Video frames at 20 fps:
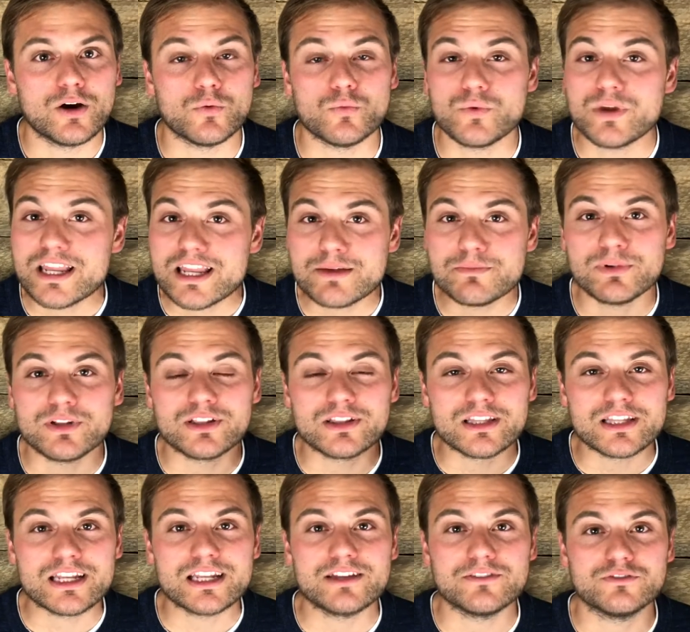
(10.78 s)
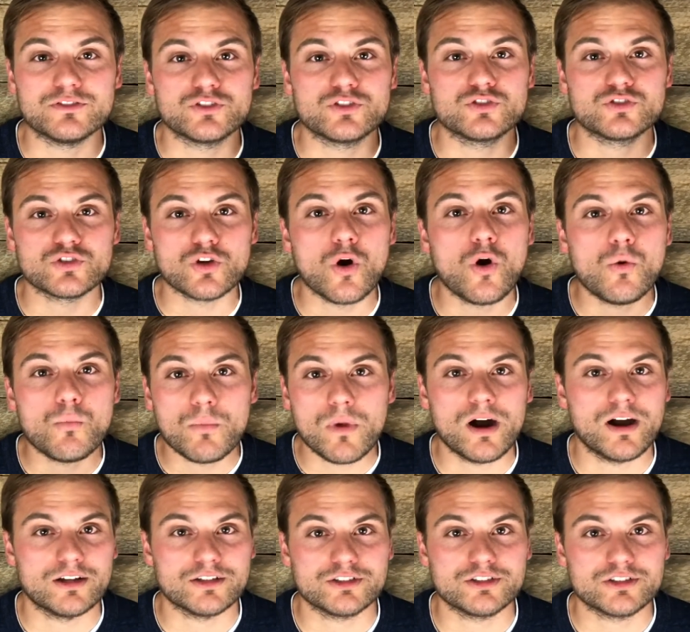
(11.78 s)
We believe so
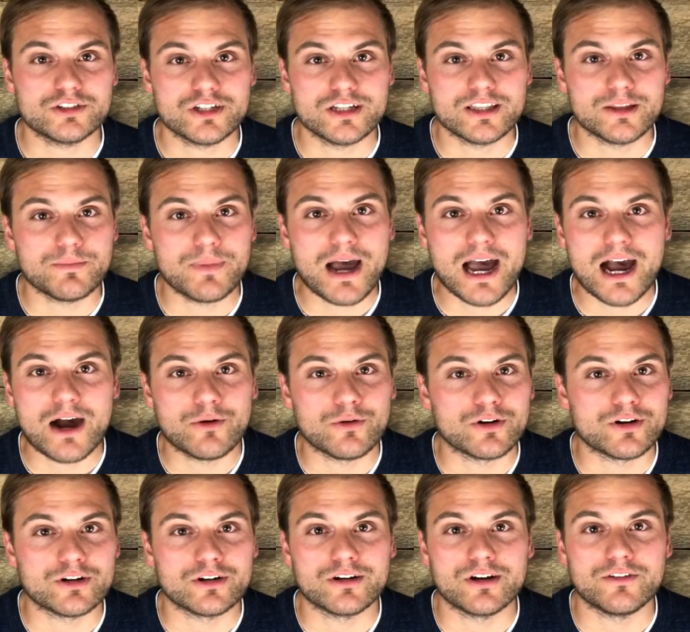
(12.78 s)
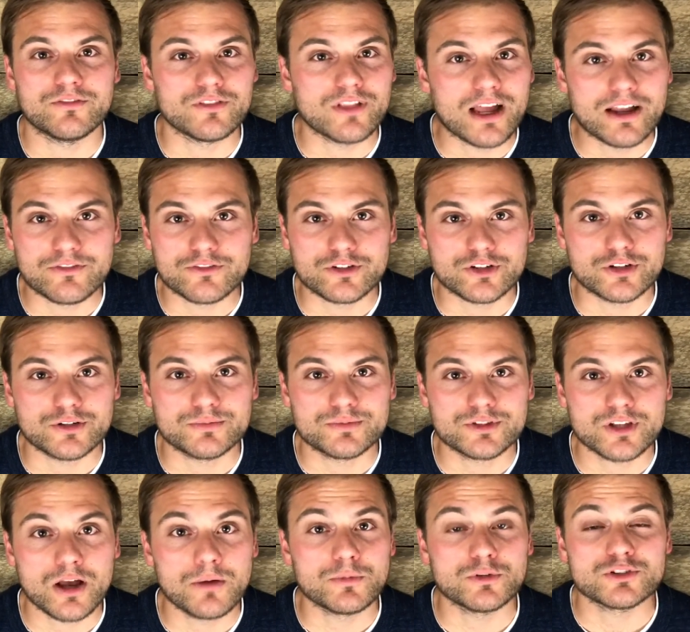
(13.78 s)
much in the power of life groups.
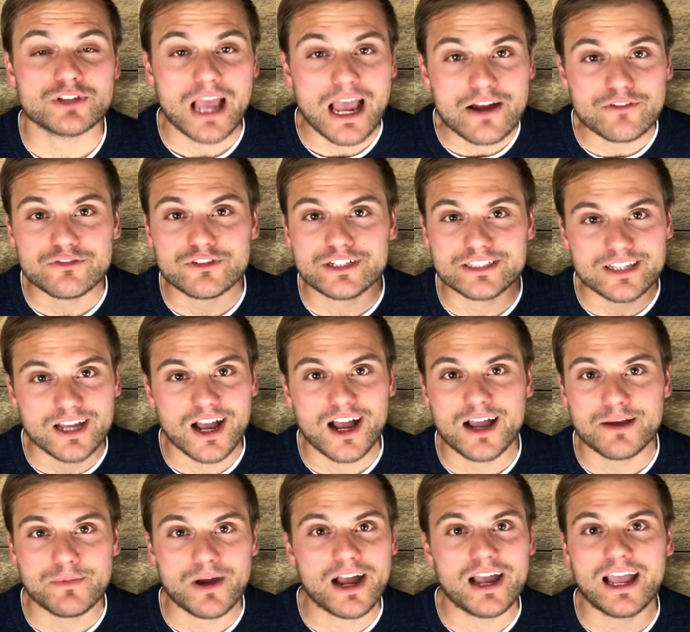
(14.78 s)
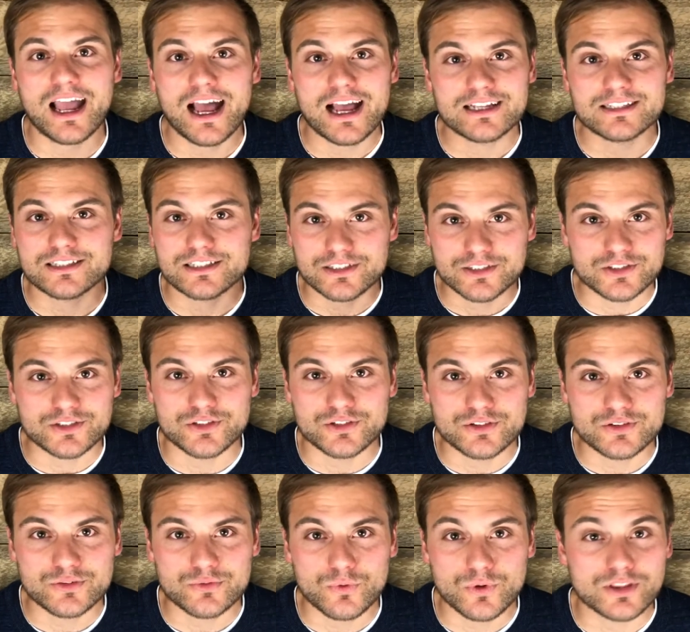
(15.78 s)
Almost every time I ask a
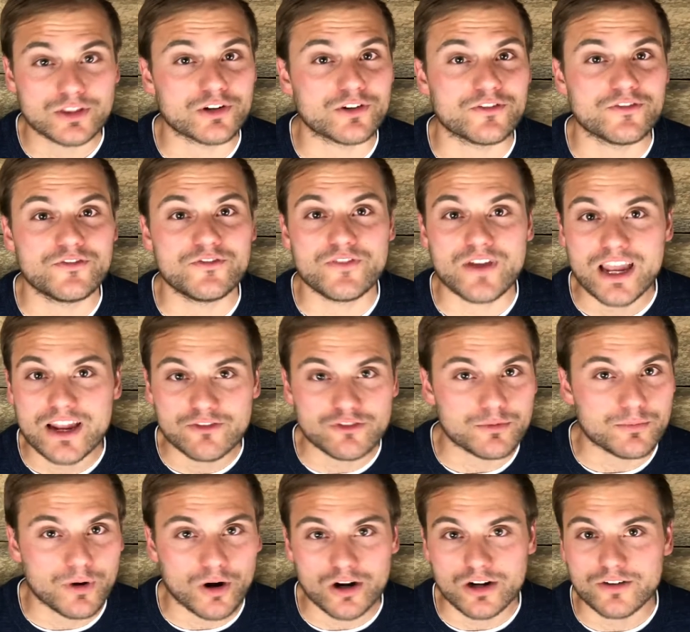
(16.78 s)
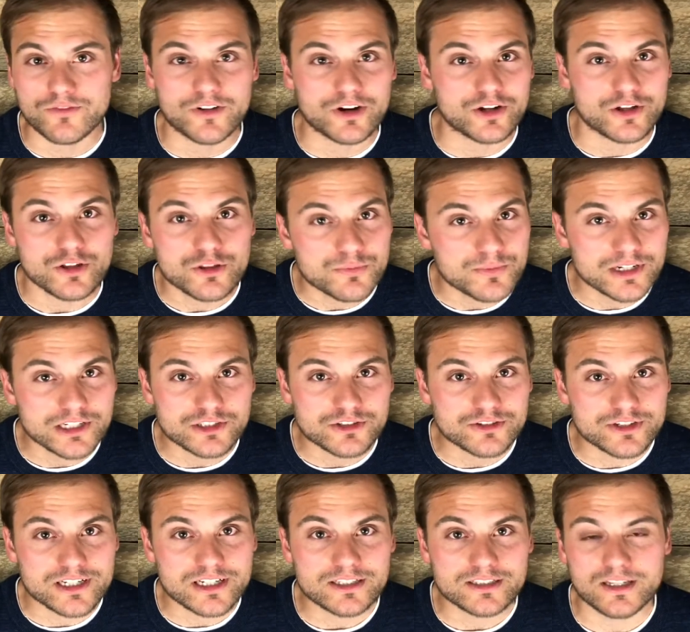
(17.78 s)
student what their favorite part of our youth
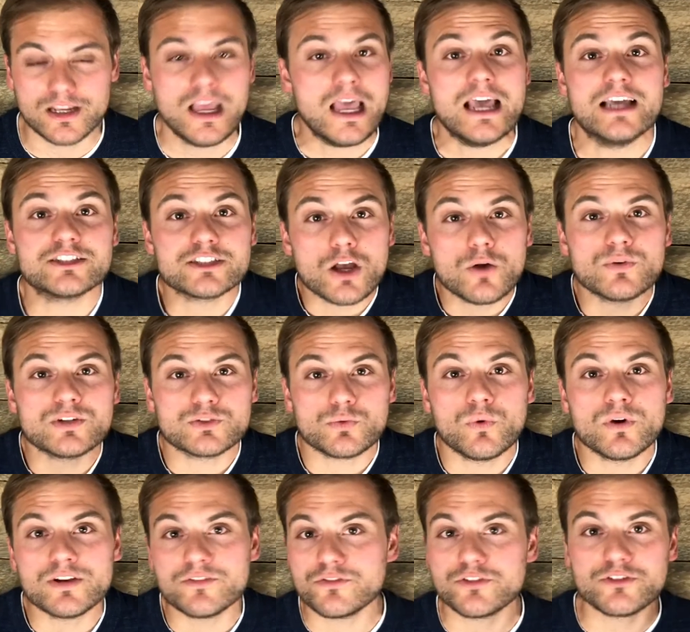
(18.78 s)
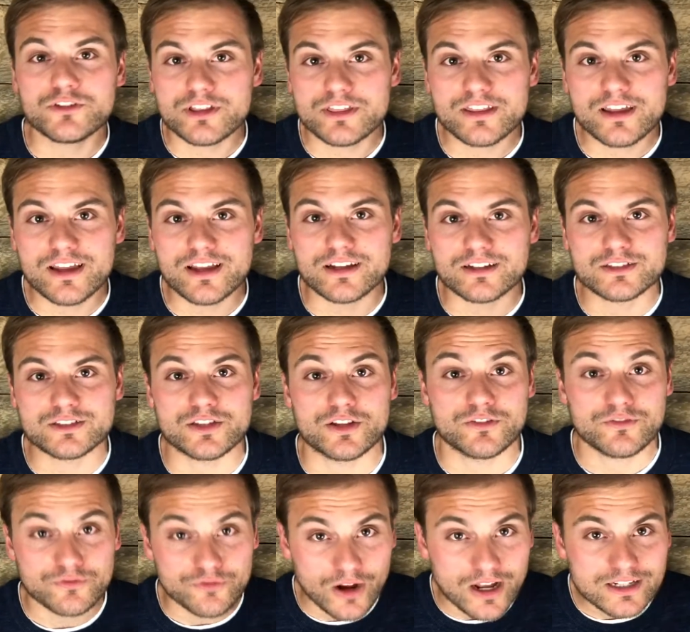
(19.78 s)
ministry is, it's always one of three things: their
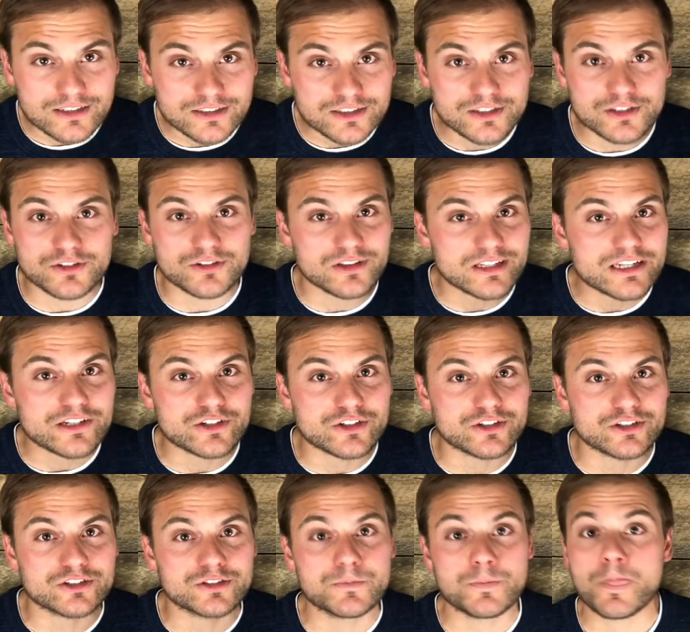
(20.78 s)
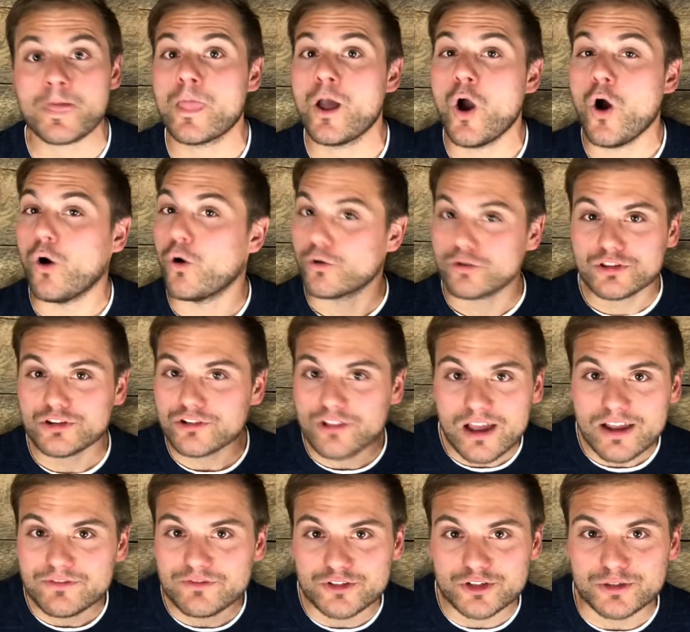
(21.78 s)
friends, their leaders, or their
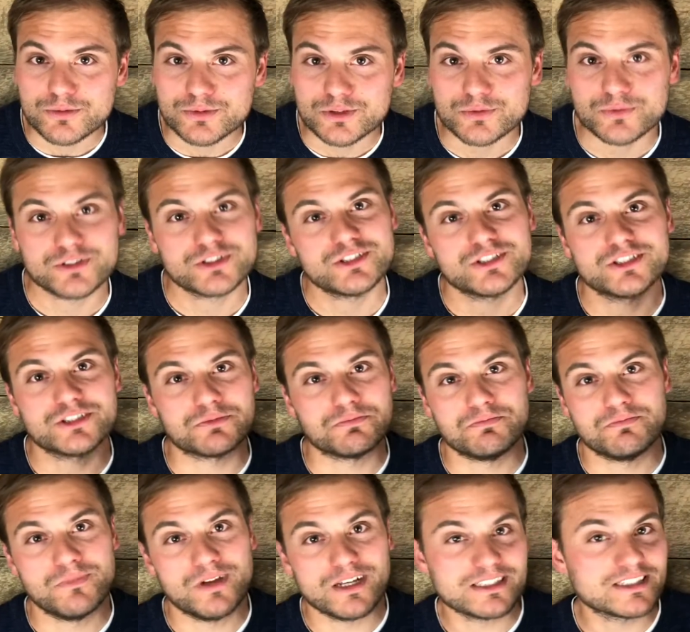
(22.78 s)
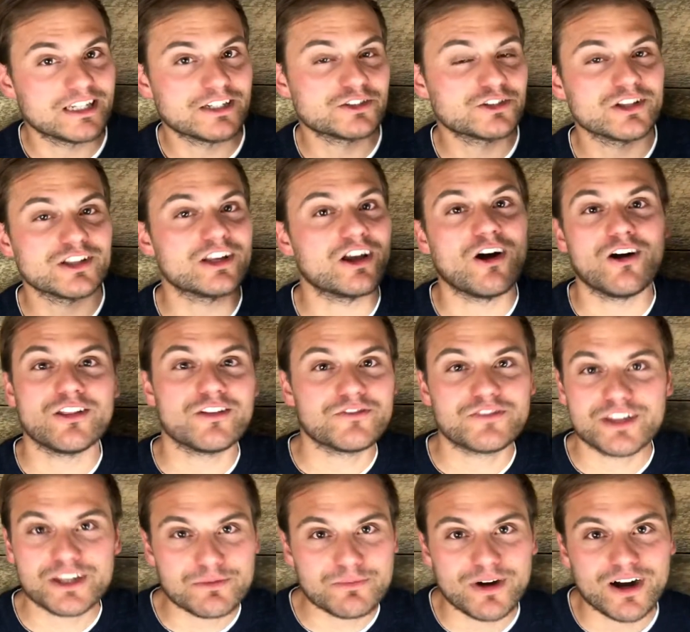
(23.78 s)
life groups, which is essentially all of
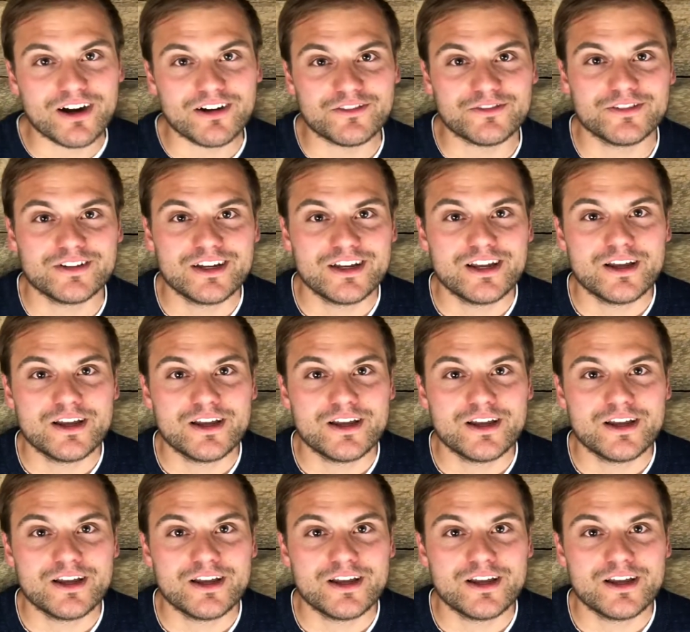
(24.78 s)
the above.